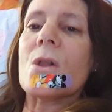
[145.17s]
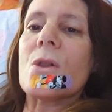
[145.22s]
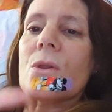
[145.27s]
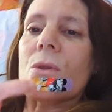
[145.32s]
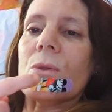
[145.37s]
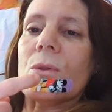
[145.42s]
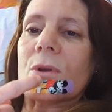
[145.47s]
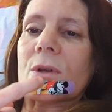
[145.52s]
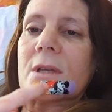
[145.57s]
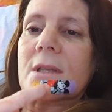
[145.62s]

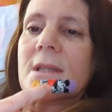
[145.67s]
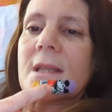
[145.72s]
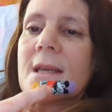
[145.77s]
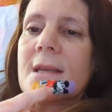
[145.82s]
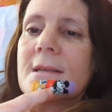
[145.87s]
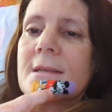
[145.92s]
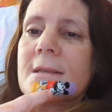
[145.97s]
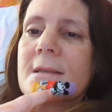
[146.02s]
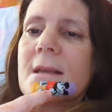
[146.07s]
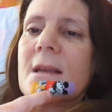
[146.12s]
Look at
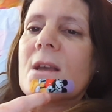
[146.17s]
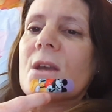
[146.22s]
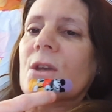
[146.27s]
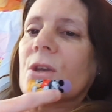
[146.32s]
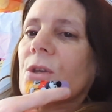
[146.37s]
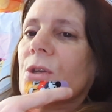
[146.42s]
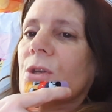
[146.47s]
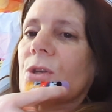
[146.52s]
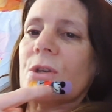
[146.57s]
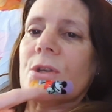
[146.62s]
this.
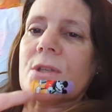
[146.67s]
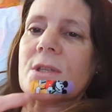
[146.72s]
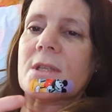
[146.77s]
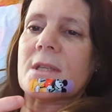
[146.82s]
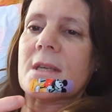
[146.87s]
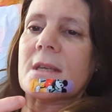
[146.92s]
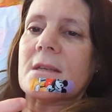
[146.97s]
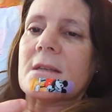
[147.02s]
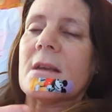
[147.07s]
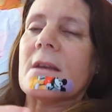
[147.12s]
Huge
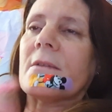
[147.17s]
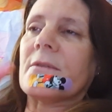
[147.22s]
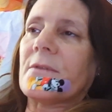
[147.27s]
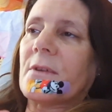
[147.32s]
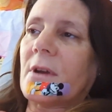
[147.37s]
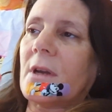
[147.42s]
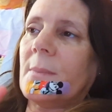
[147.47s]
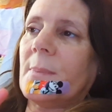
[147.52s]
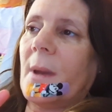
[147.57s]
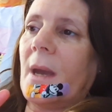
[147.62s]
zit,
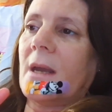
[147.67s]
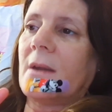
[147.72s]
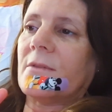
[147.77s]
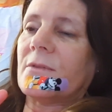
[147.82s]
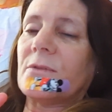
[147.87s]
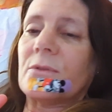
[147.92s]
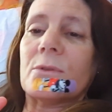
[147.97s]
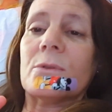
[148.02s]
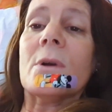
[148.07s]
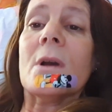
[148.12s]
very
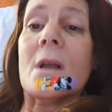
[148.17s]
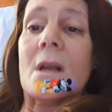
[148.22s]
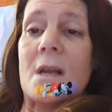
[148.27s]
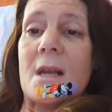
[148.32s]
painful.